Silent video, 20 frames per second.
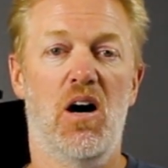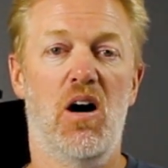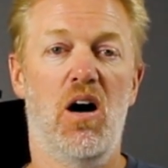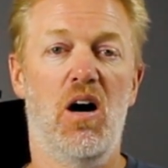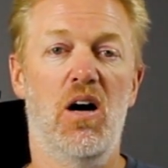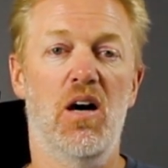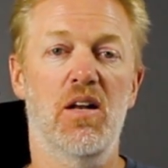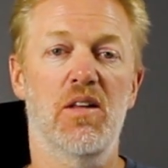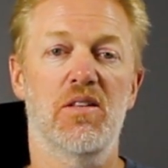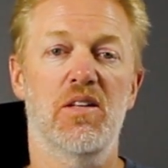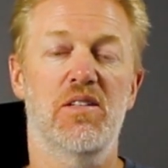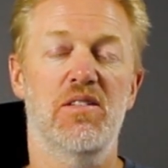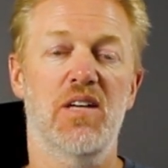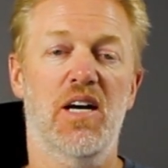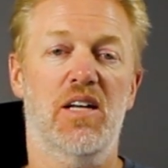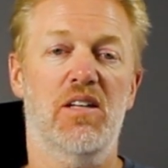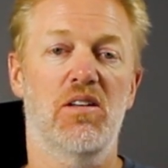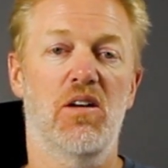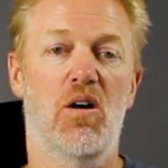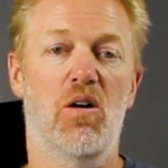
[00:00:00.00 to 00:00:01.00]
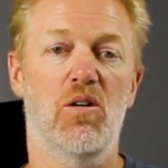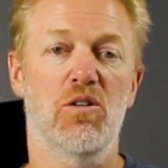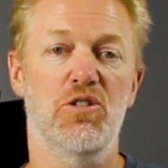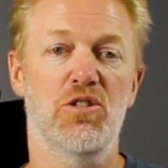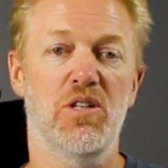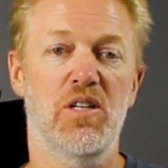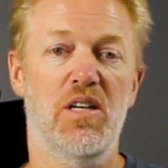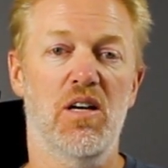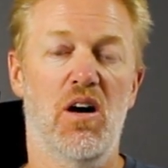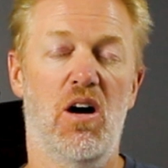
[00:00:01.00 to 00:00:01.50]
on the
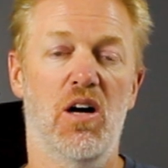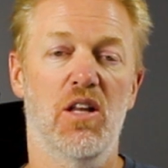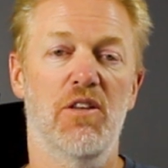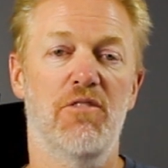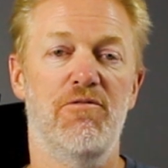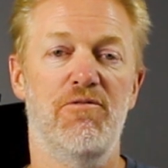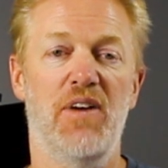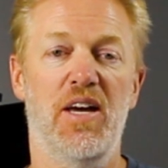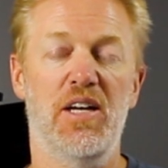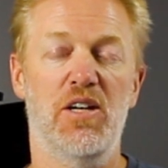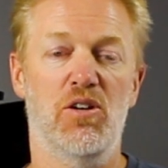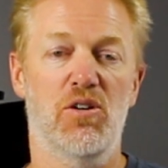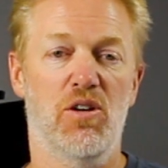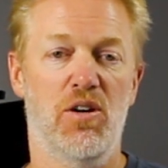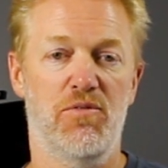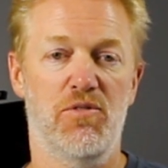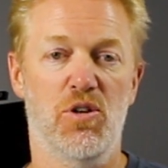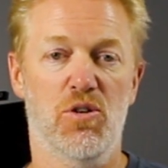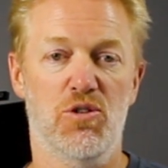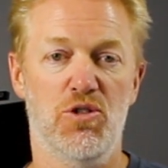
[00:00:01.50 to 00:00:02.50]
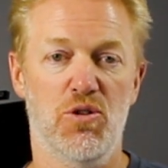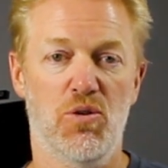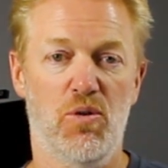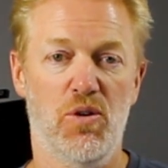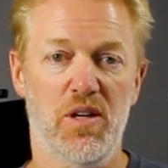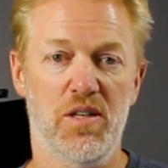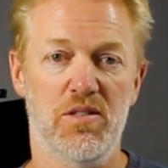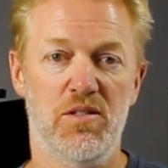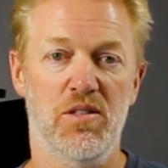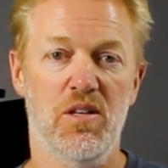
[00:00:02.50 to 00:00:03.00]
technology, on the vendor of your
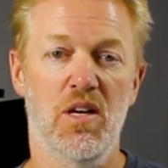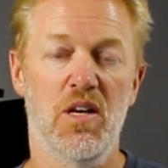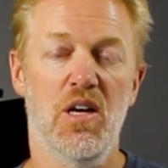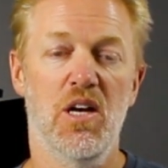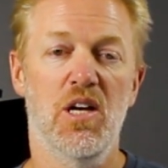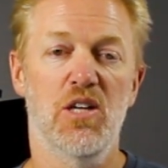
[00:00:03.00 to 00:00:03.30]
choice.